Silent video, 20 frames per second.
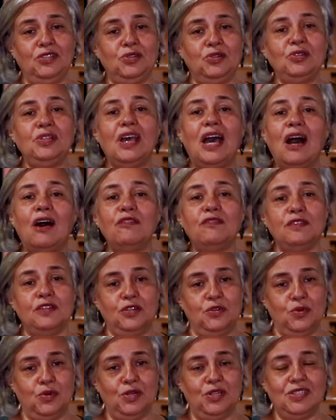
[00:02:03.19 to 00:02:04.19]
through the Alpha
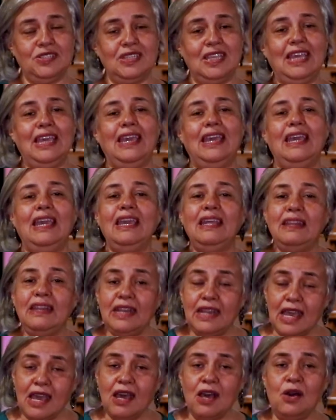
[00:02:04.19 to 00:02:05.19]
course.
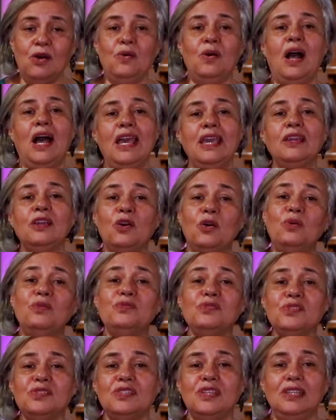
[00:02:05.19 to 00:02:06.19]
And now I
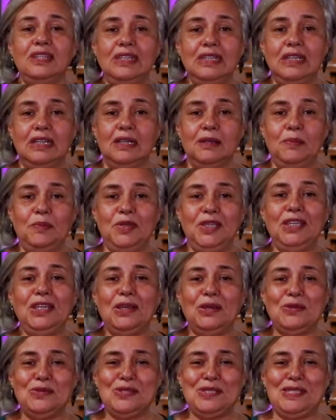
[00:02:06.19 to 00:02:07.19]
consider
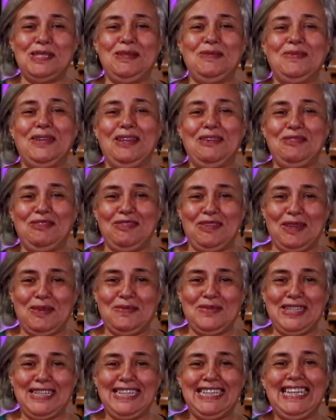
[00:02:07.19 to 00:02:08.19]
PLC my
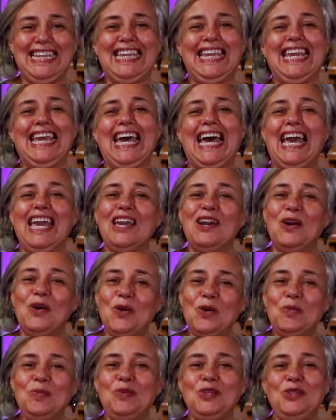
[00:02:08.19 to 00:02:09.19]
family. I
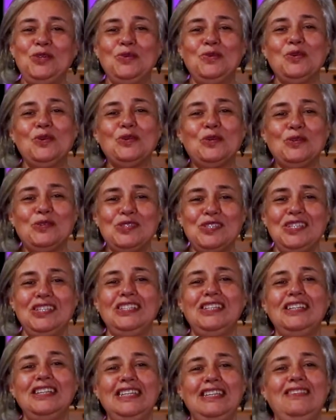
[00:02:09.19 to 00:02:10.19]
hope you will
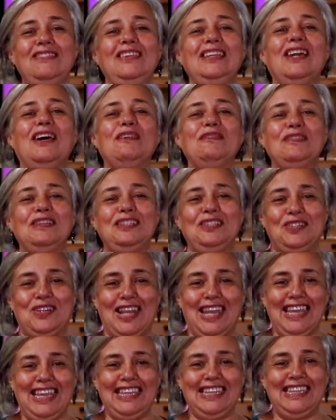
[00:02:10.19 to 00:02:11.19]
consider giving Alpha a
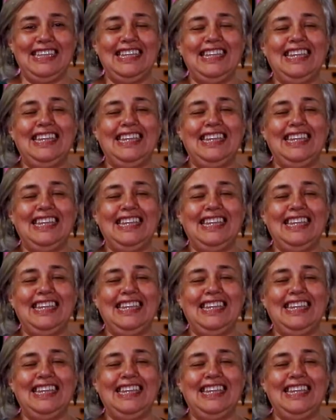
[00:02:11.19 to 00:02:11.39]
try.